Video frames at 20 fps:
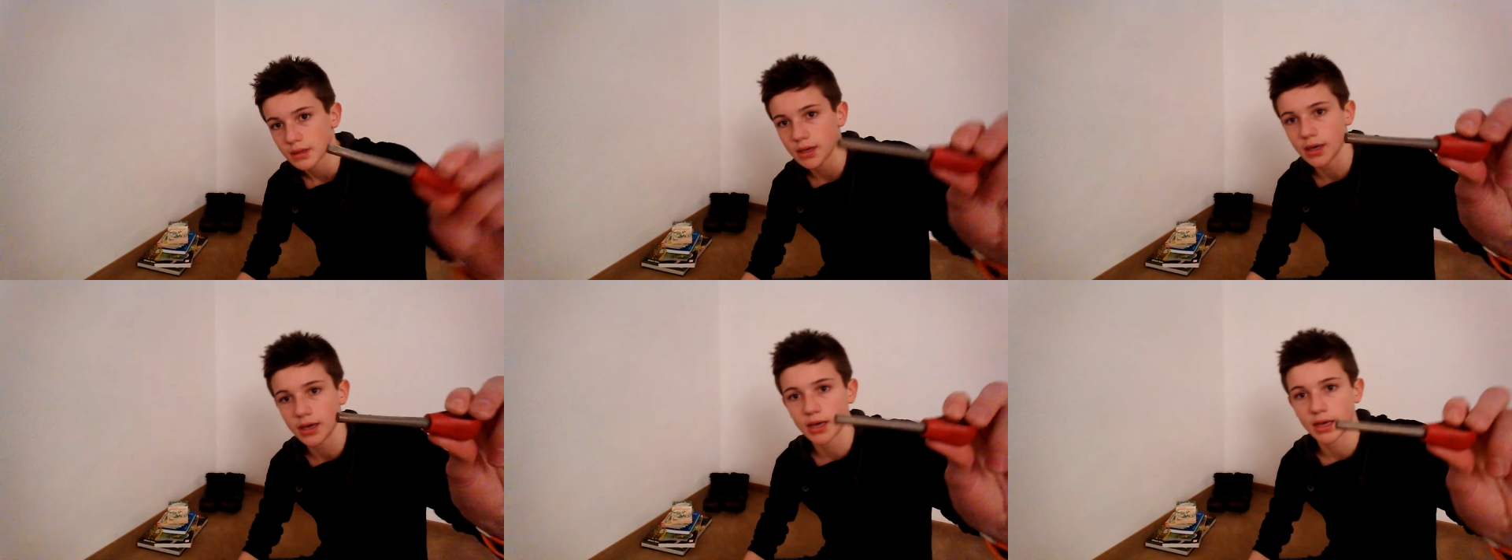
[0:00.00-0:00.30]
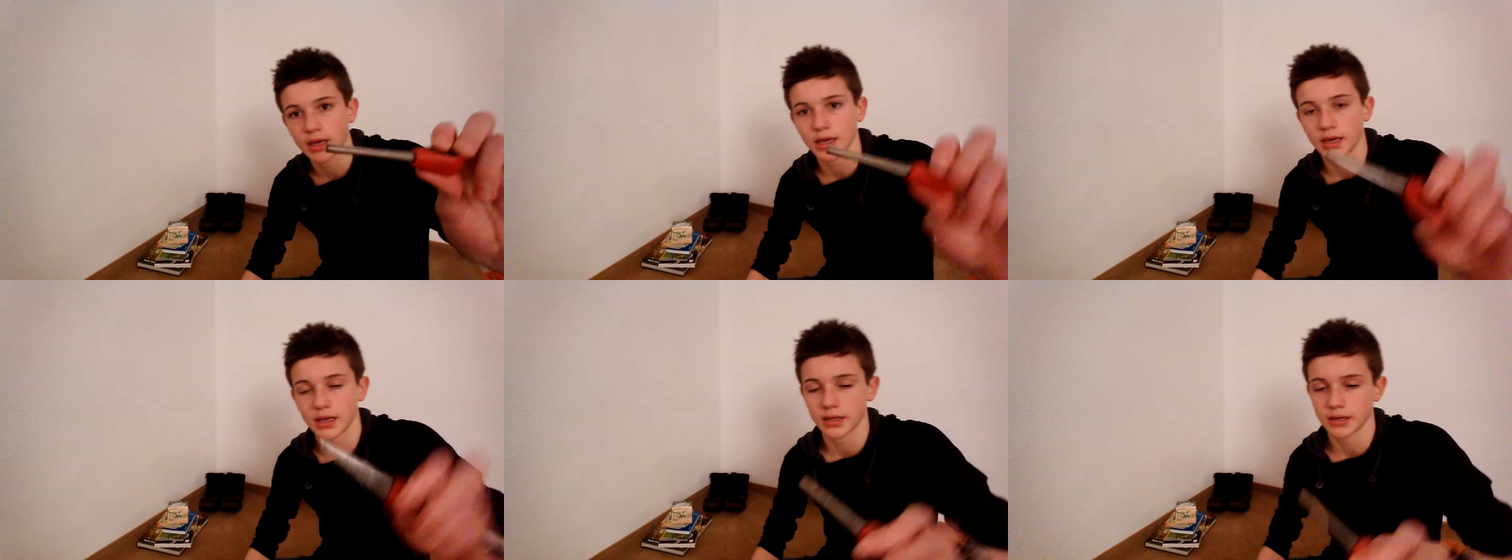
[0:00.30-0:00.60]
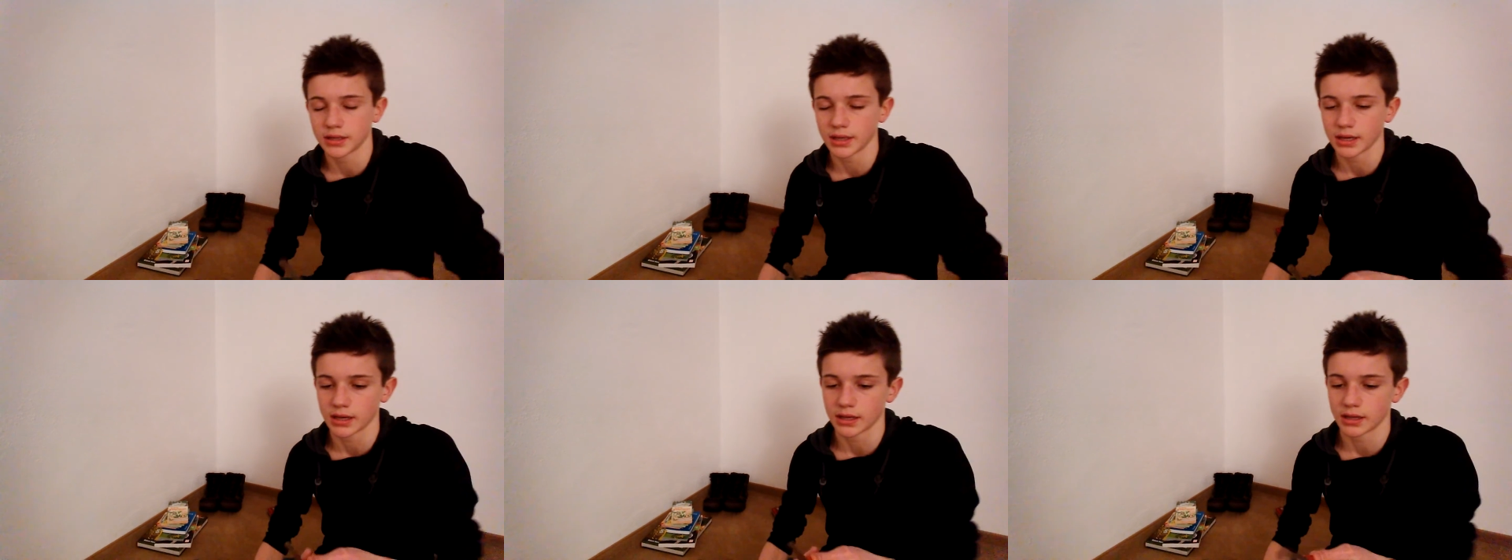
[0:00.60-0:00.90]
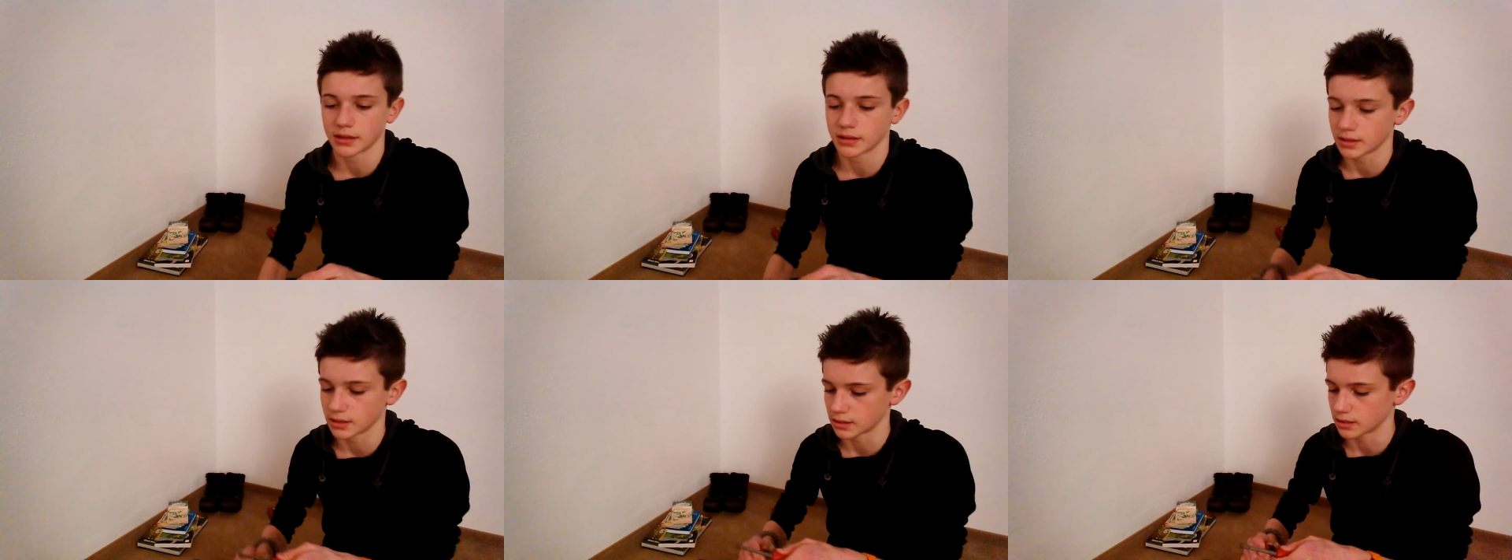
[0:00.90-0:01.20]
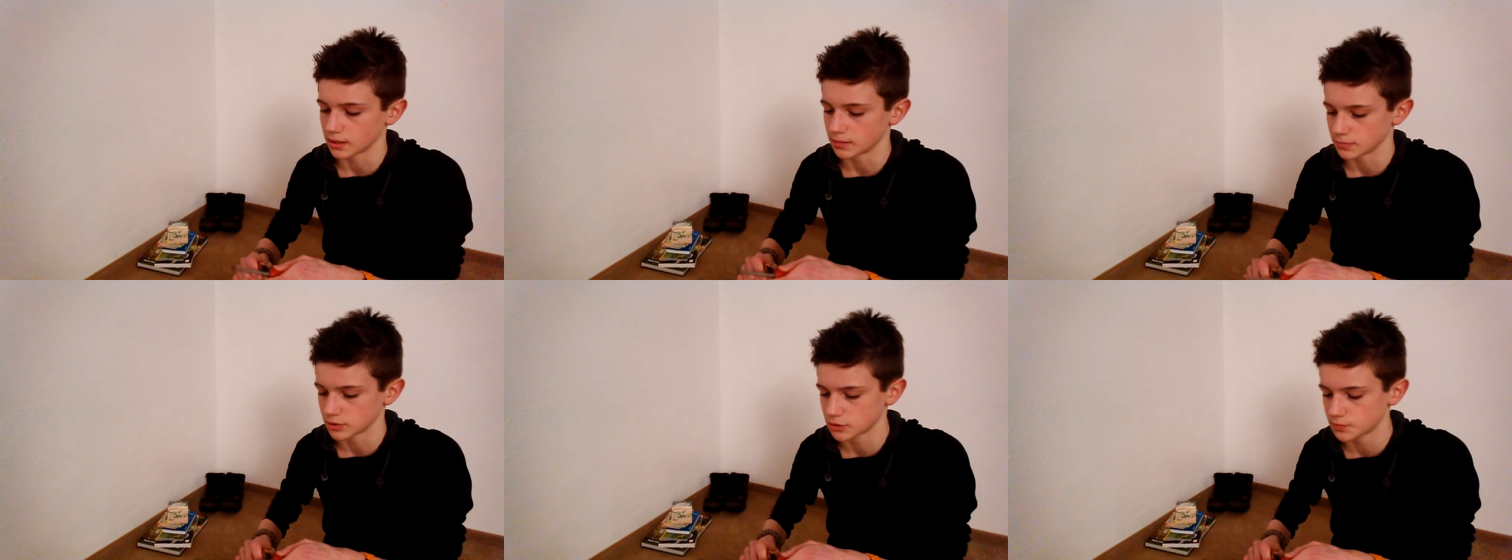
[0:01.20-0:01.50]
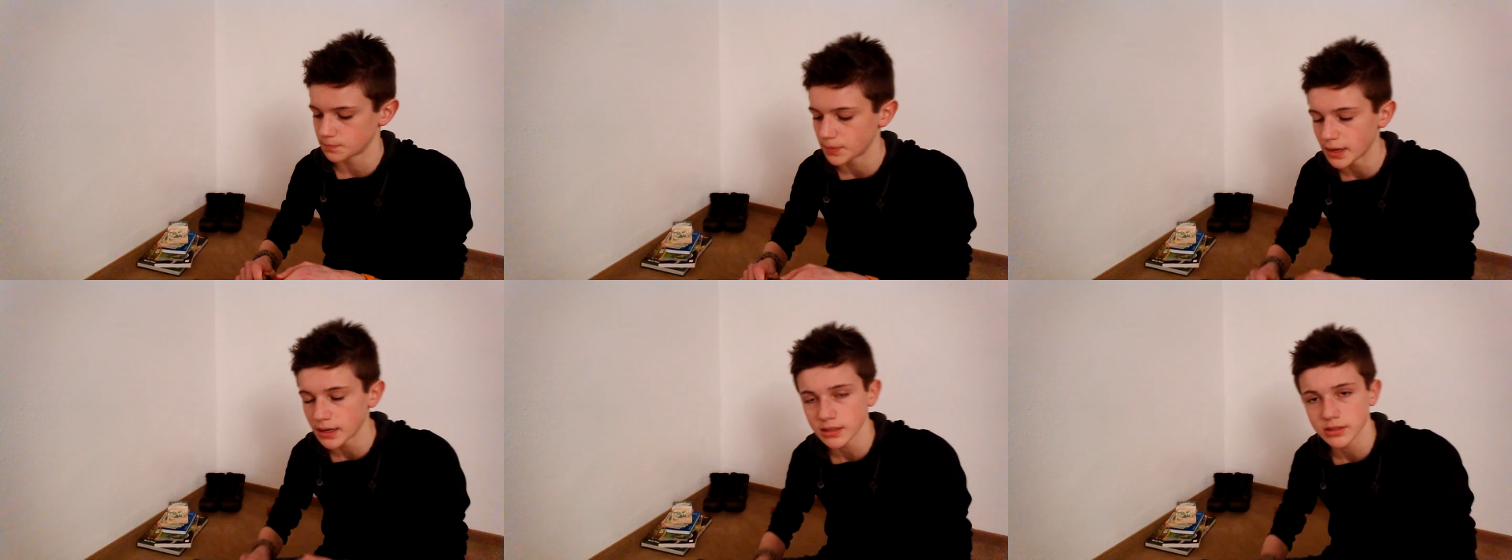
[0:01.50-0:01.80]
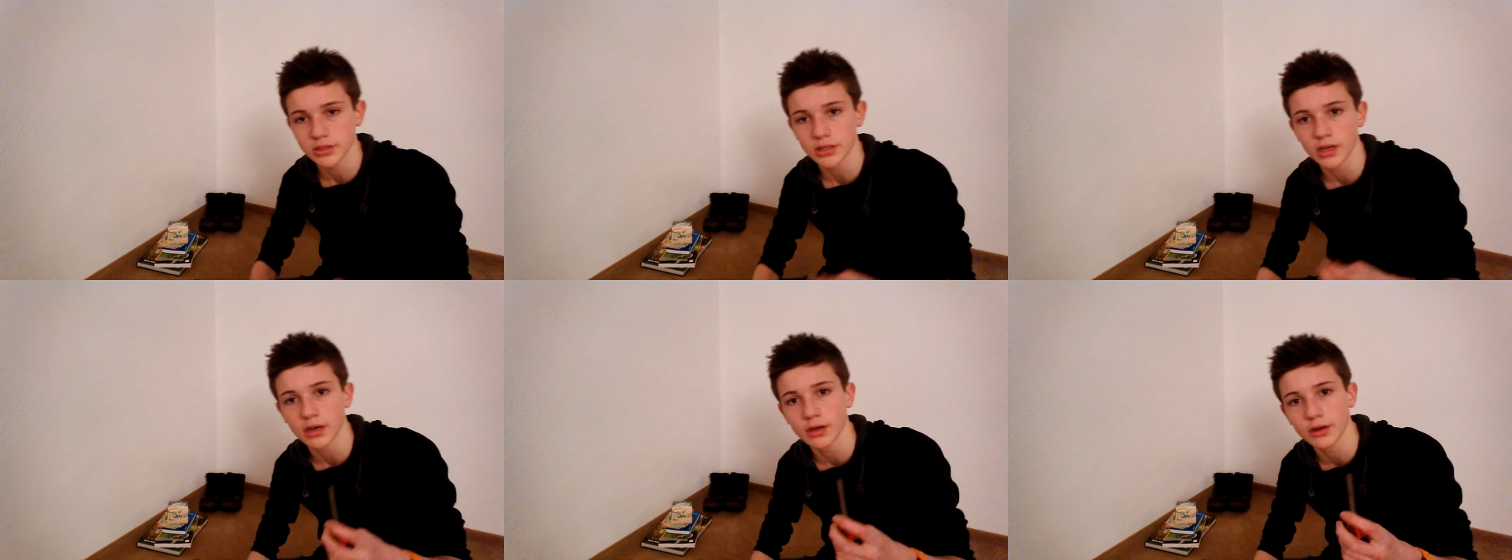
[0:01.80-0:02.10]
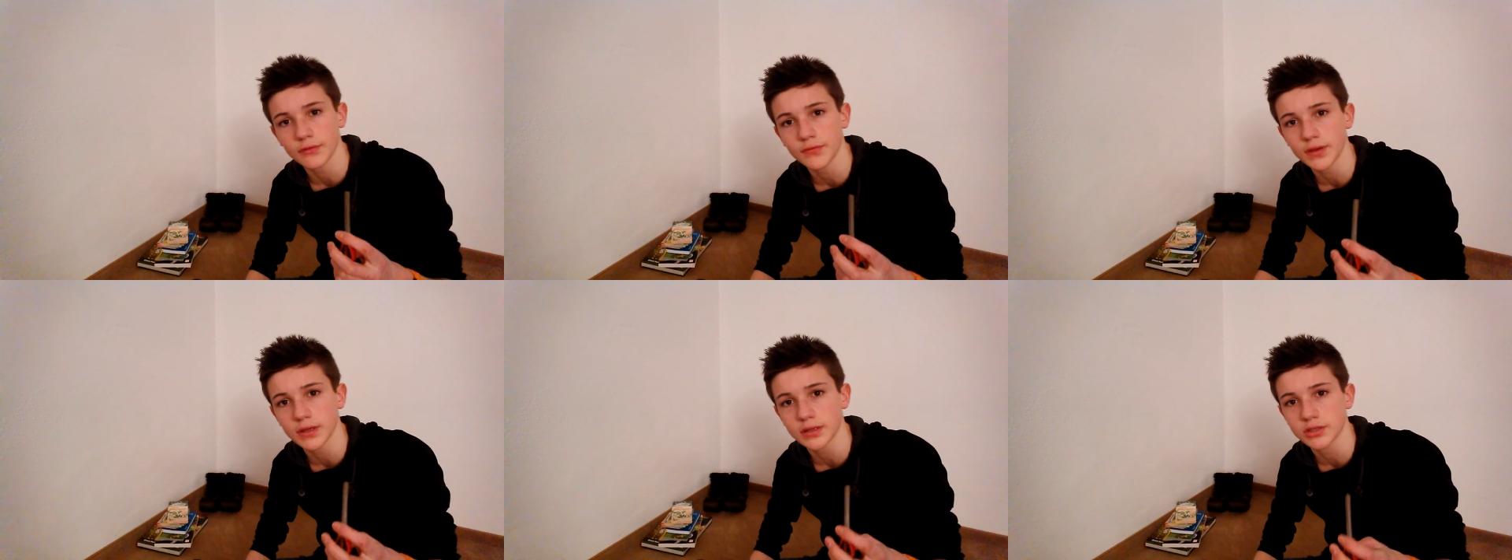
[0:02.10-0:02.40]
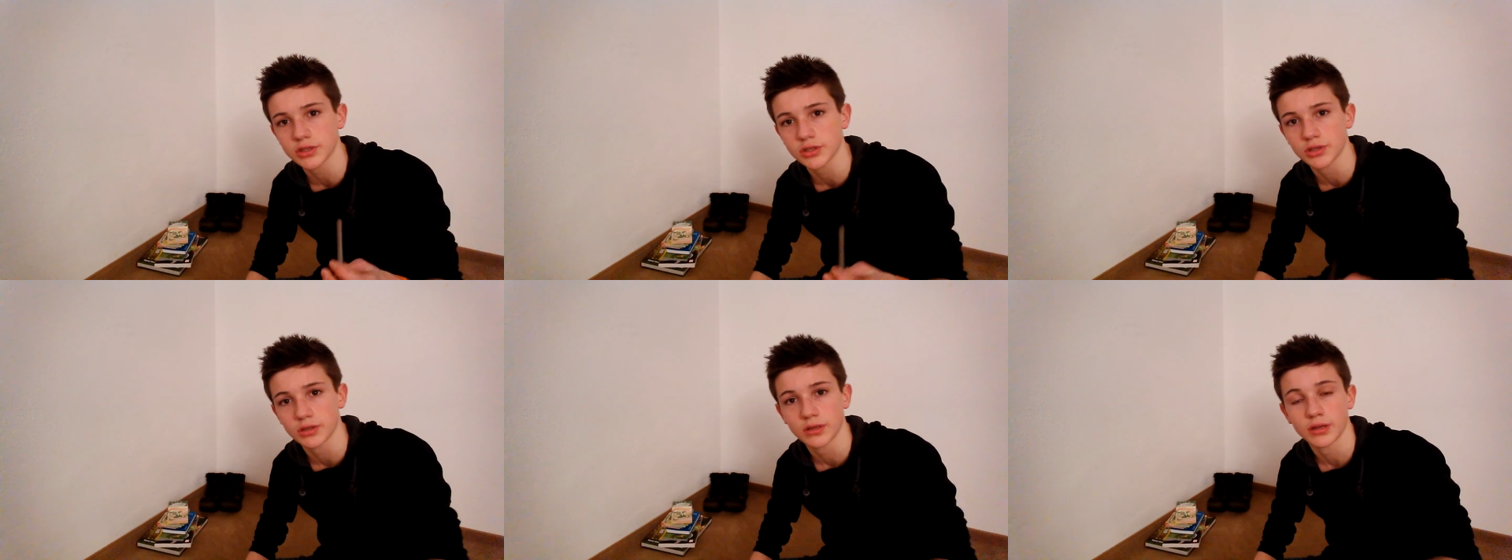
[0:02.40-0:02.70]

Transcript: And yeah, there are coming sparks out of it,